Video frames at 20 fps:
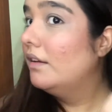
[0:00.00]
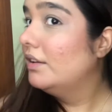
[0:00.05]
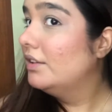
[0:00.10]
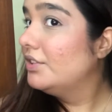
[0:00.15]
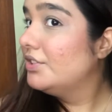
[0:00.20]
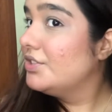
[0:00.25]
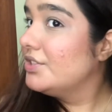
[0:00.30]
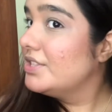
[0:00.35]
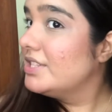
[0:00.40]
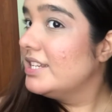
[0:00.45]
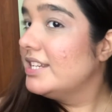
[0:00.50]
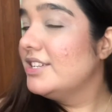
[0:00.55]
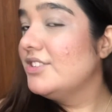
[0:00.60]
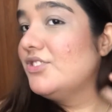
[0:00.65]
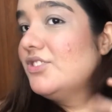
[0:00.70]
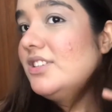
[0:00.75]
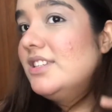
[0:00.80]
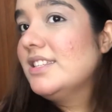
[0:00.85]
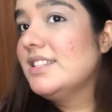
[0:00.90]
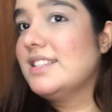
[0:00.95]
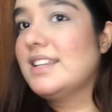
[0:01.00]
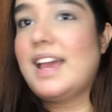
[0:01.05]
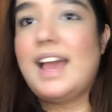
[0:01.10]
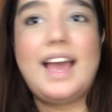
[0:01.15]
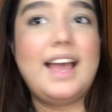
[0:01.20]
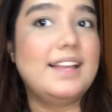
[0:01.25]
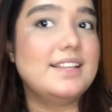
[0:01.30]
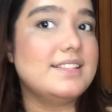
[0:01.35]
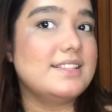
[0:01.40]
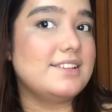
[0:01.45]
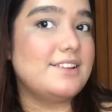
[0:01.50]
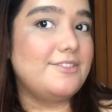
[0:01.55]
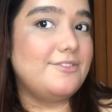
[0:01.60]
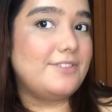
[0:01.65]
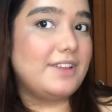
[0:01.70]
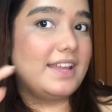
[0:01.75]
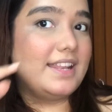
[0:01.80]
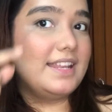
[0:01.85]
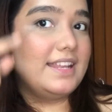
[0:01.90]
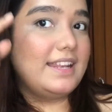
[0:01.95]
Do you see, it just adds a
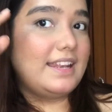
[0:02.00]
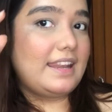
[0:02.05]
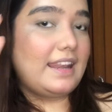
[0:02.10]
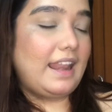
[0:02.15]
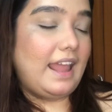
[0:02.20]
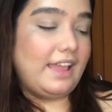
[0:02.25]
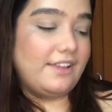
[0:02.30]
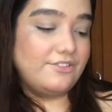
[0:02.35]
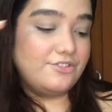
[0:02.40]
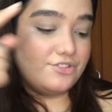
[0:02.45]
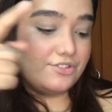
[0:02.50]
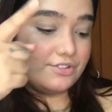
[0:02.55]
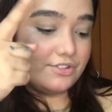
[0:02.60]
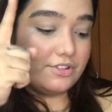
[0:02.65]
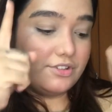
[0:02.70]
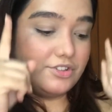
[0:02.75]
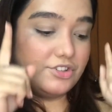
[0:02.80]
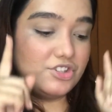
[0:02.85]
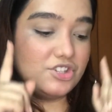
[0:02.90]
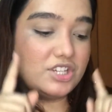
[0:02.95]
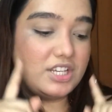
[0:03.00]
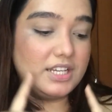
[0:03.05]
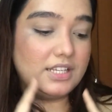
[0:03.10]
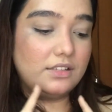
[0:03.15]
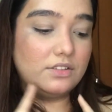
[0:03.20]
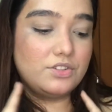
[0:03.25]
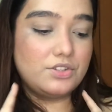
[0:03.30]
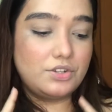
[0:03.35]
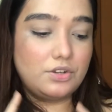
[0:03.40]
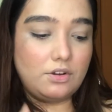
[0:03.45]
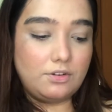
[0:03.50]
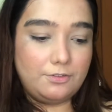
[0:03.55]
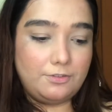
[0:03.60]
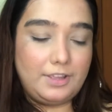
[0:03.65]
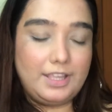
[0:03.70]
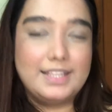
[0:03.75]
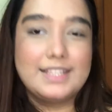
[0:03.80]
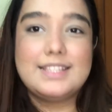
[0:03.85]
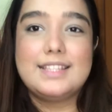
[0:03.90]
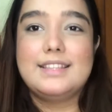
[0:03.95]
very natural sheen to your
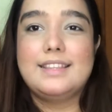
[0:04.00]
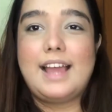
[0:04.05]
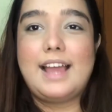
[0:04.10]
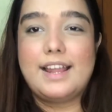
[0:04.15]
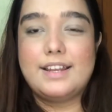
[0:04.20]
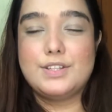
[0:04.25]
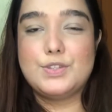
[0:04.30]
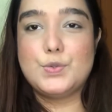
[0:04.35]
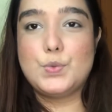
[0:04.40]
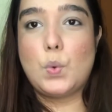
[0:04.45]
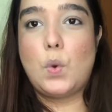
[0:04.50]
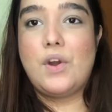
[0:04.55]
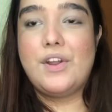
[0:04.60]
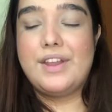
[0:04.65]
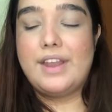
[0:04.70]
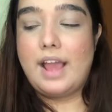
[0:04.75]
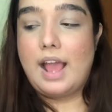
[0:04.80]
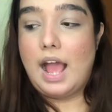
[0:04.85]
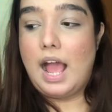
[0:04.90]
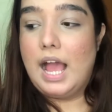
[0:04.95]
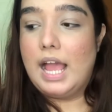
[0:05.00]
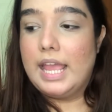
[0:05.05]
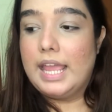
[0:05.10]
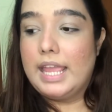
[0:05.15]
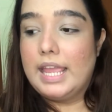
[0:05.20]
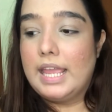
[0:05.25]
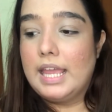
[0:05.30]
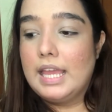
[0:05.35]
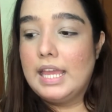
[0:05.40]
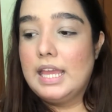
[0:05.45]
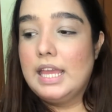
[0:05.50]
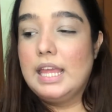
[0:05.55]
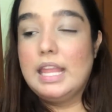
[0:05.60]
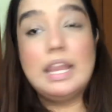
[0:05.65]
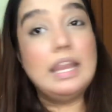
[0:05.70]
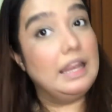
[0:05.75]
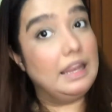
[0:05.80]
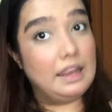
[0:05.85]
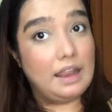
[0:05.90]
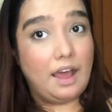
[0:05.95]
face, and that is what I
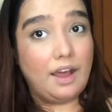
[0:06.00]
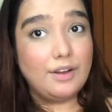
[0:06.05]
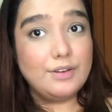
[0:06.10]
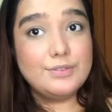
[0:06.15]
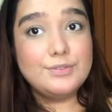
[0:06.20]
love.